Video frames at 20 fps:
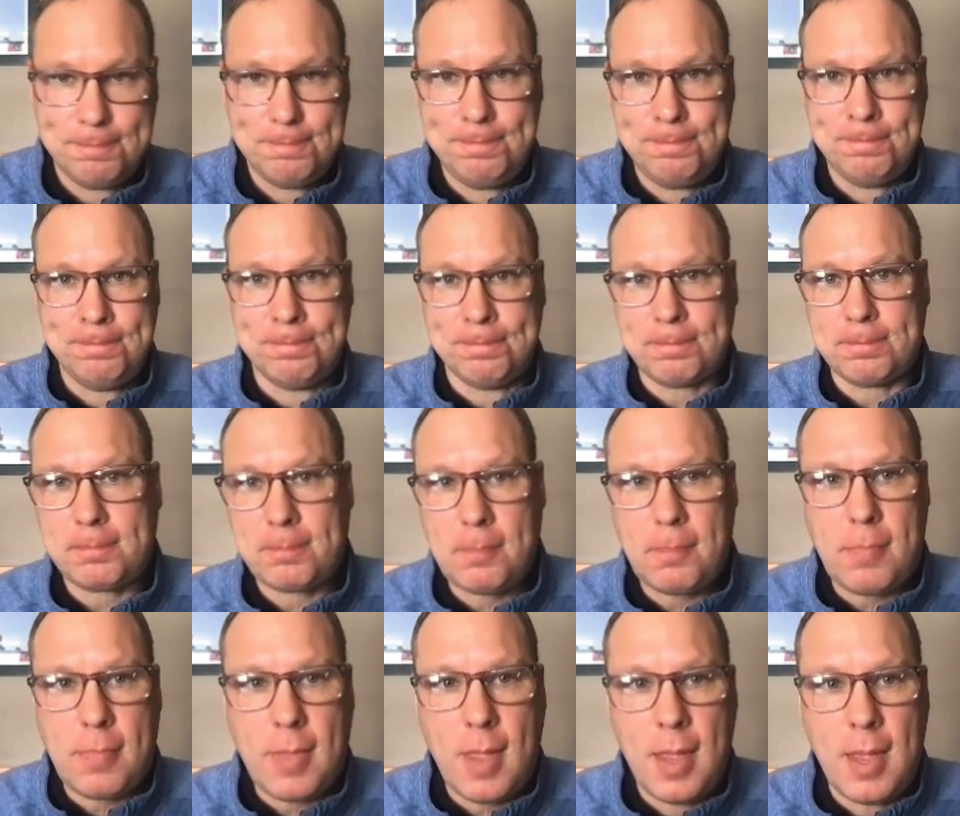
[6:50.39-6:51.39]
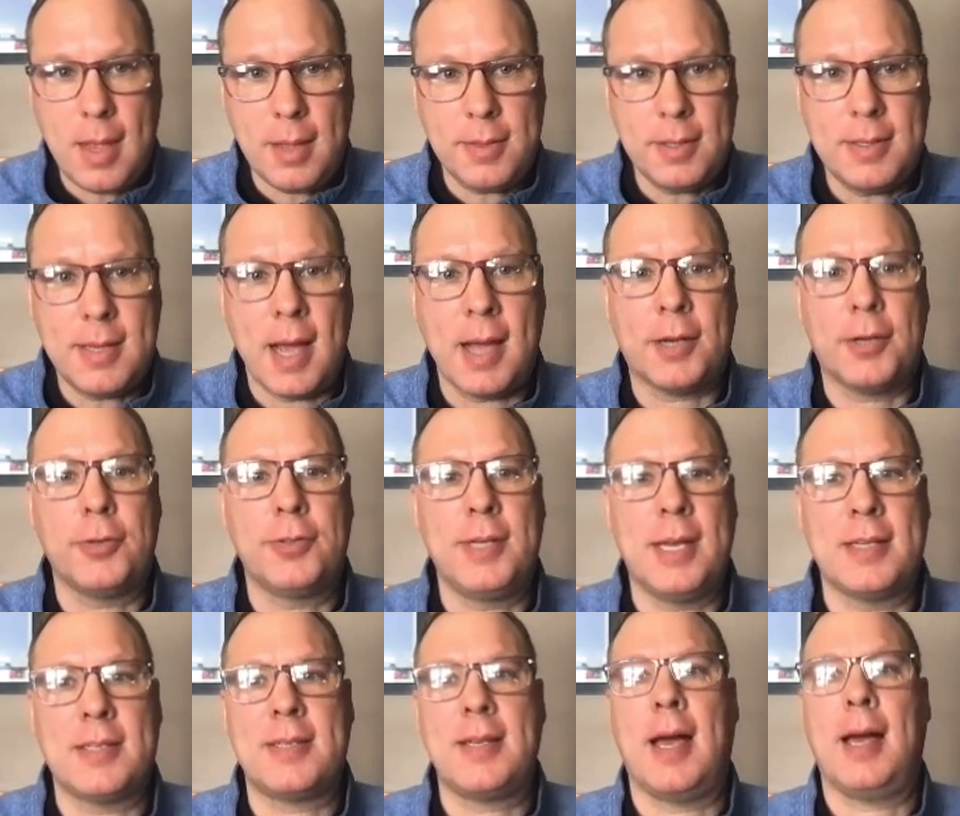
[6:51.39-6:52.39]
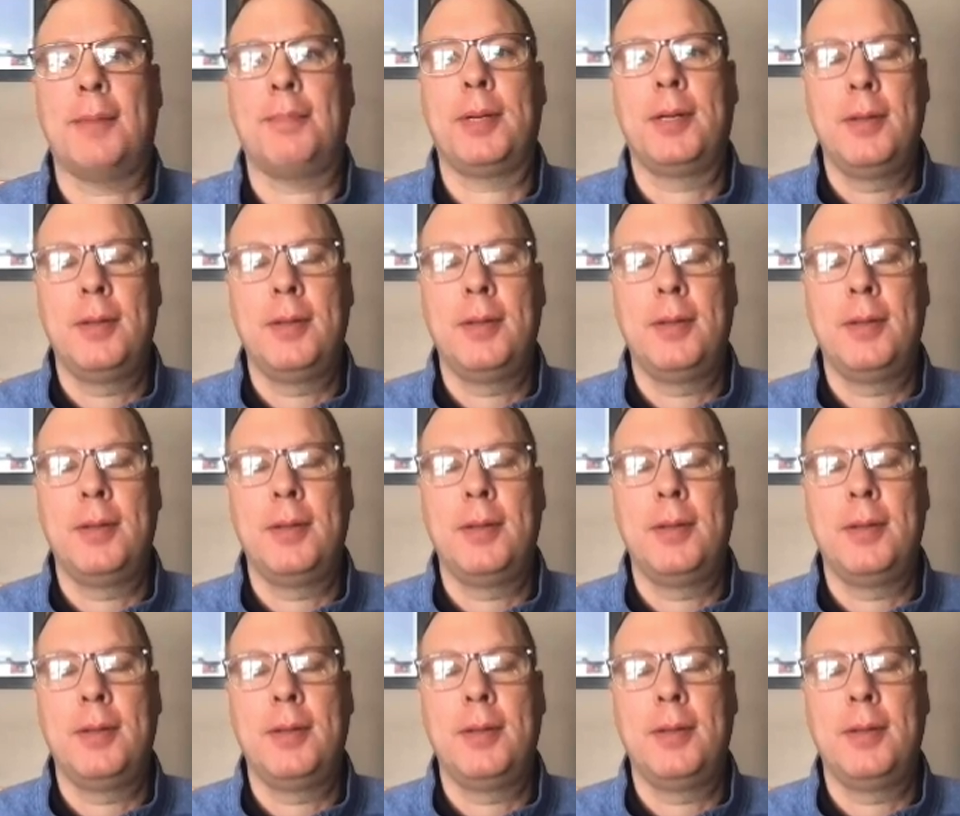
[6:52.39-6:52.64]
and the Docker desktop